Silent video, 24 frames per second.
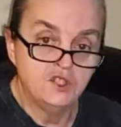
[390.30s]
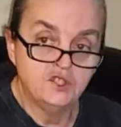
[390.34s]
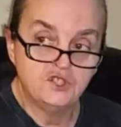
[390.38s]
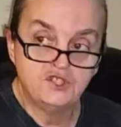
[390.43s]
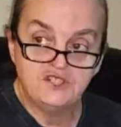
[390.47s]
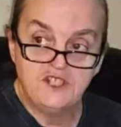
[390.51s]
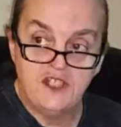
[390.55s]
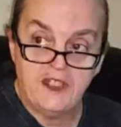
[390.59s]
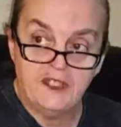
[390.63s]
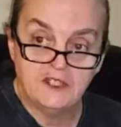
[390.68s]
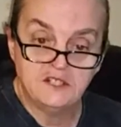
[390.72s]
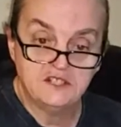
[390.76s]

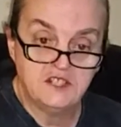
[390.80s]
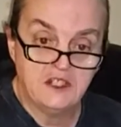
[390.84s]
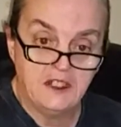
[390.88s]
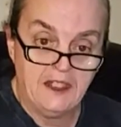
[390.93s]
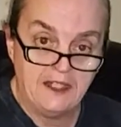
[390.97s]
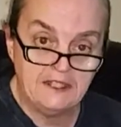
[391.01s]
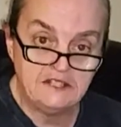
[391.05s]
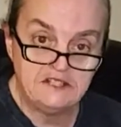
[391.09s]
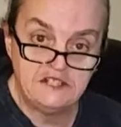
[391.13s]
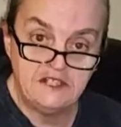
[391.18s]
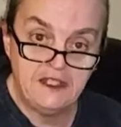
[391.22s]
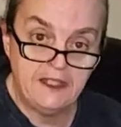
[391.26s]
you're saying,
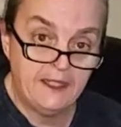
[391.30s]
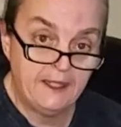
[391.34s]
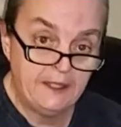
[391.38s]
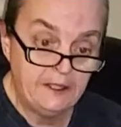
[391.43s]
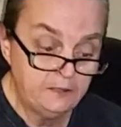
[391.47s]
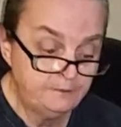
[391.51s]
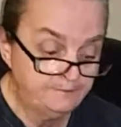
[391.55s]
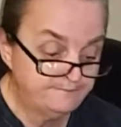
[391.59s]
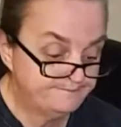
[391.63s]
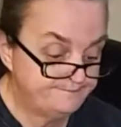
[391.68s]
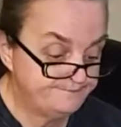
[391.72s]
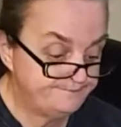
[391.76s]

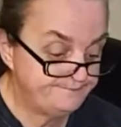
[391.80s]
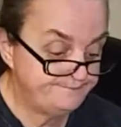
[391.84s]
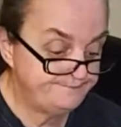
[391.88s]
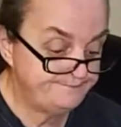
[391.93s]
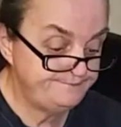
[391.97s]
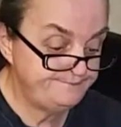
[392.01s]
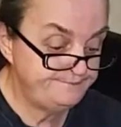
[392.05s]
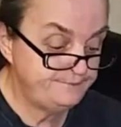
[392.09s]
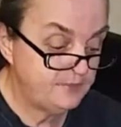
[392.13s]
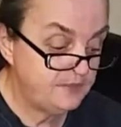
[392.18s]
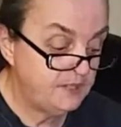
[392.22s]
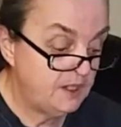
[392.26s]
Celestia,
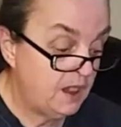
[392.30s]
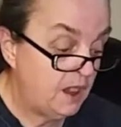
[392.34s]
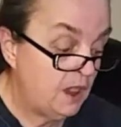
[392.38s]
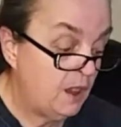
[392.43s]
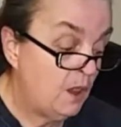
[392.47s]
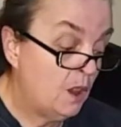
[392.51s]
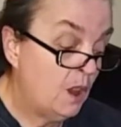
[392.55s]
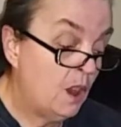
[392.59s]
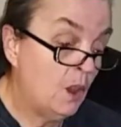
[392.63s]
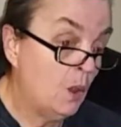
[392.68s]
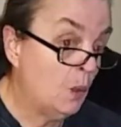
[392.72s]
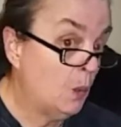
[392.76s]

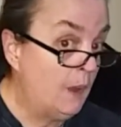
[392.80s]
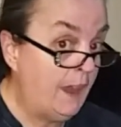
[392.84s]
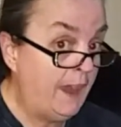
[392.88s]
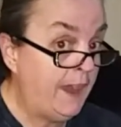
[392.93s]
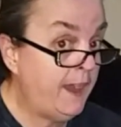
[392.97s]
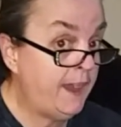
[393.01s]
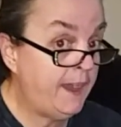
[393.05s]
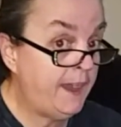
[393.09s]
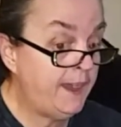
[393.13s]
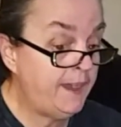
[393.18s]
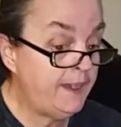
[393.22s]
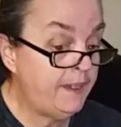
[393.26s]

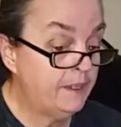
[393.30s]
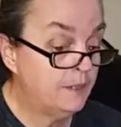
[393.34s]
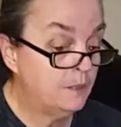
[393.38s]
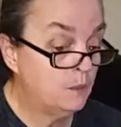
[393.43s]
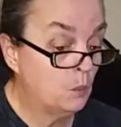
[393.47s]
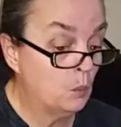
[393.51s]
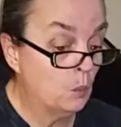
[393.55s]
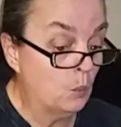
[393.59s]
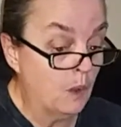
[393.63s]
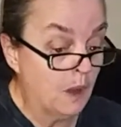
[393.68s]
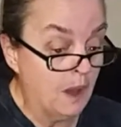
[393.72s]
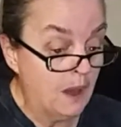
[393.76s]
okay,
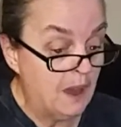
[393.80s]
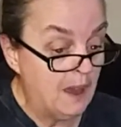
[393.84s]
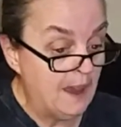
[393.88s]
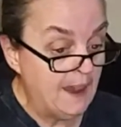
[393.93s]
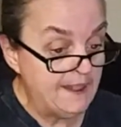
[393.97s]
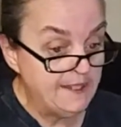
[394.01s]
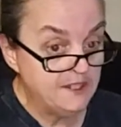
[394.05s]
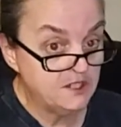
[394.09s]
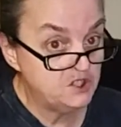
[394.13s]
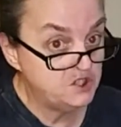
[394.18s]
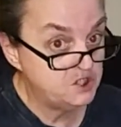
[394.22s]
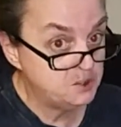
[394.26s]

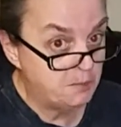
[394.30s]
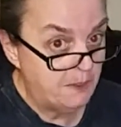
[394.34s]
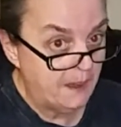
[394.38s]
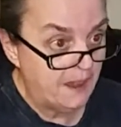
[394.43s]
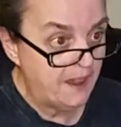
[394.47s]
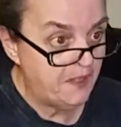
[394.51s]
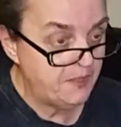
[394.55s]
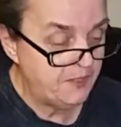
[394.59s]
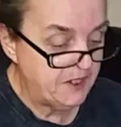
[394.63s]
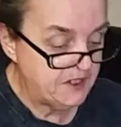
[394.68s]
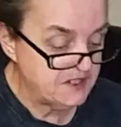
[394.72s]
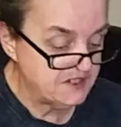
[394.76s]
why did you
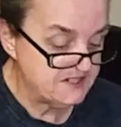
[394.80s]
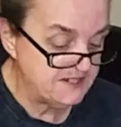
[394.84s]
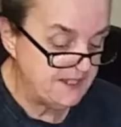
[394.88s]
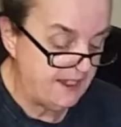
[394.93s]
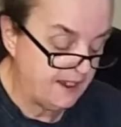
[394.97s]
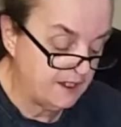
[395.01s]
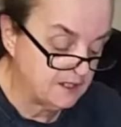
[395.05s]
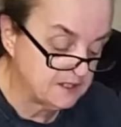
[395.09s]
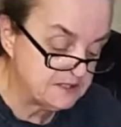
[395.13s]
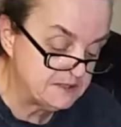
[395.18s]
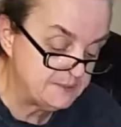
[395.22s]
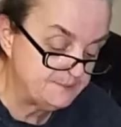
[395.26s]
buy these
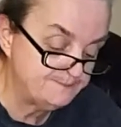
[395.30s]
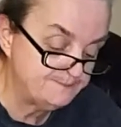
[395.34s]
things?